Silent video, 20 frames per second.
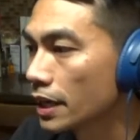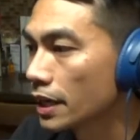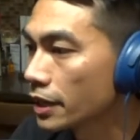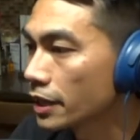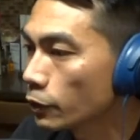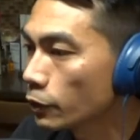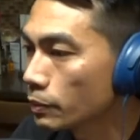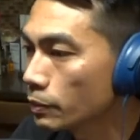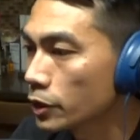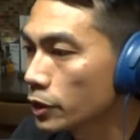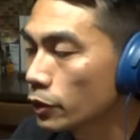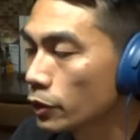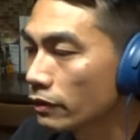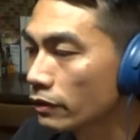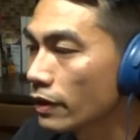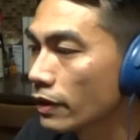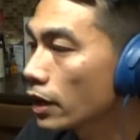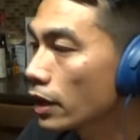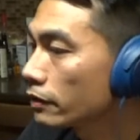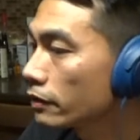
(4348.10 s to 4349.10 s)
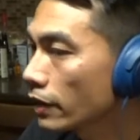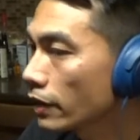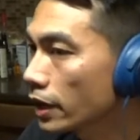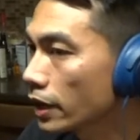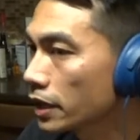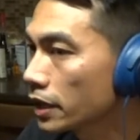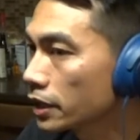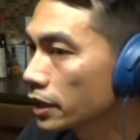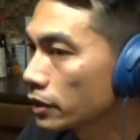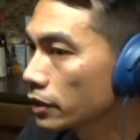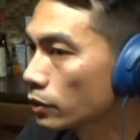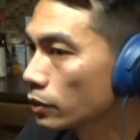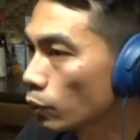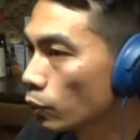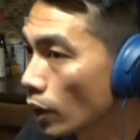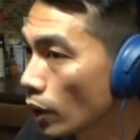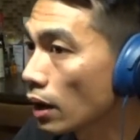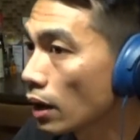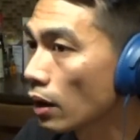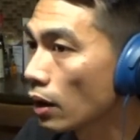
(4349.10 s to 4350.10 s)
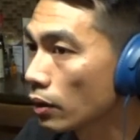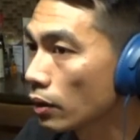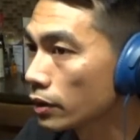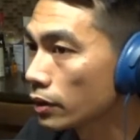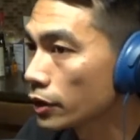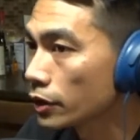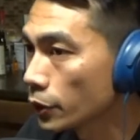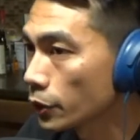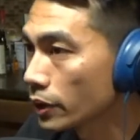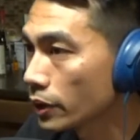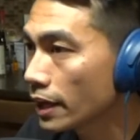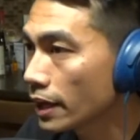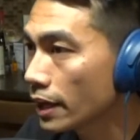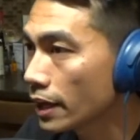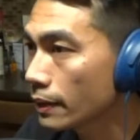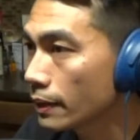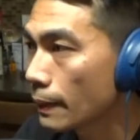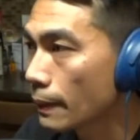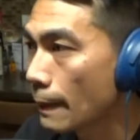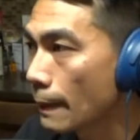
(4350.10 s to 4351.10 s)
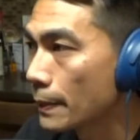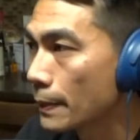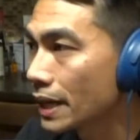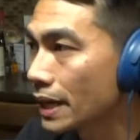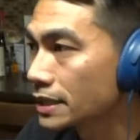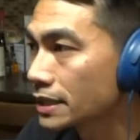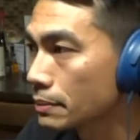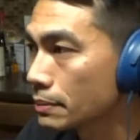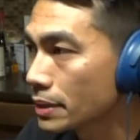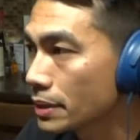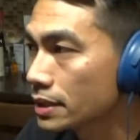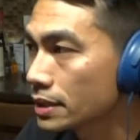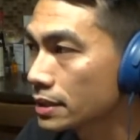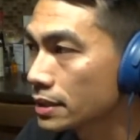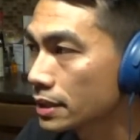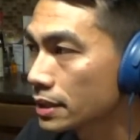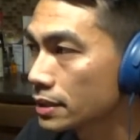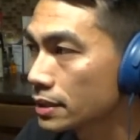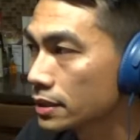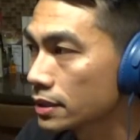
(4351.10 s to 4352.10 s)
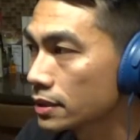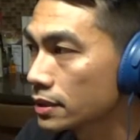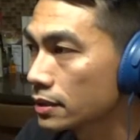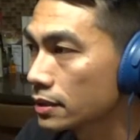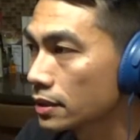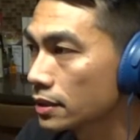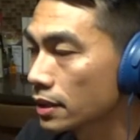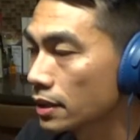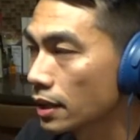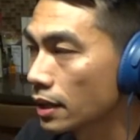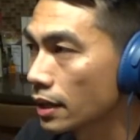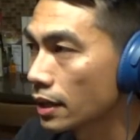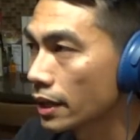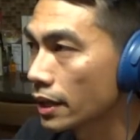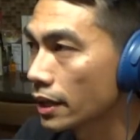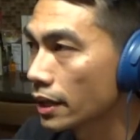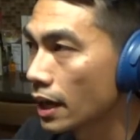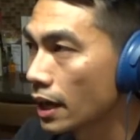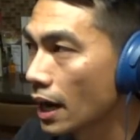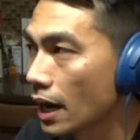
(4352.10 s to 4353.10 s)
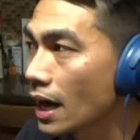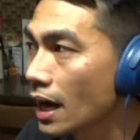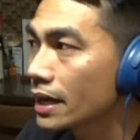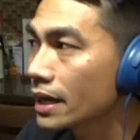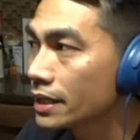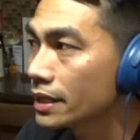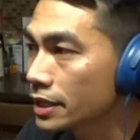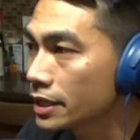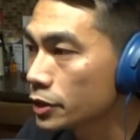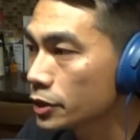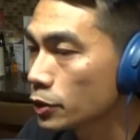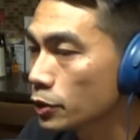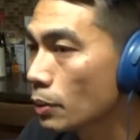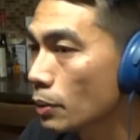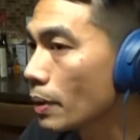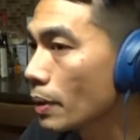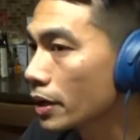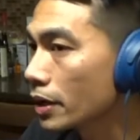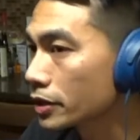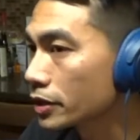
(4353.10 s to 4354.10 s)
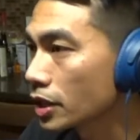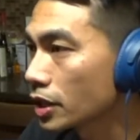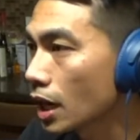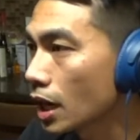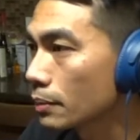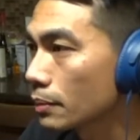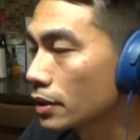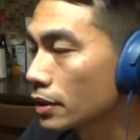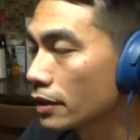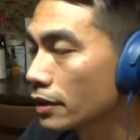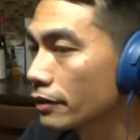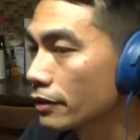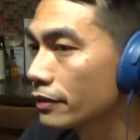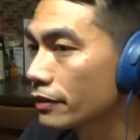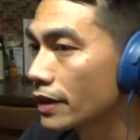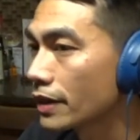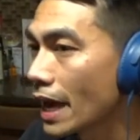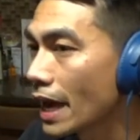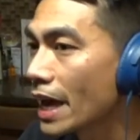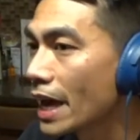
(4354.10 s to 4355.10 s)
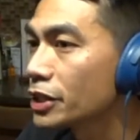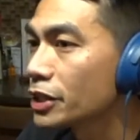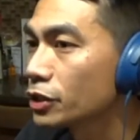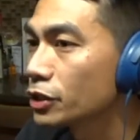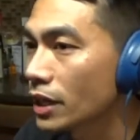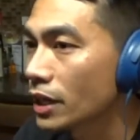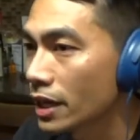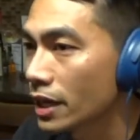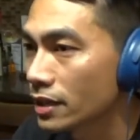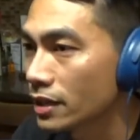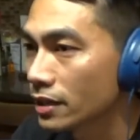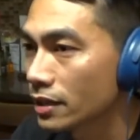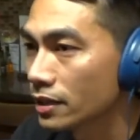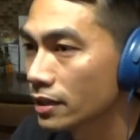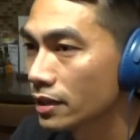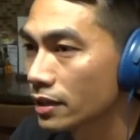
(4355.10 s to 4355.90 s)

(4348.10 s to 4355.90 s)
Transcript: I think we've been doing very, very well doing that. But as a business, I need to do a better job of educating.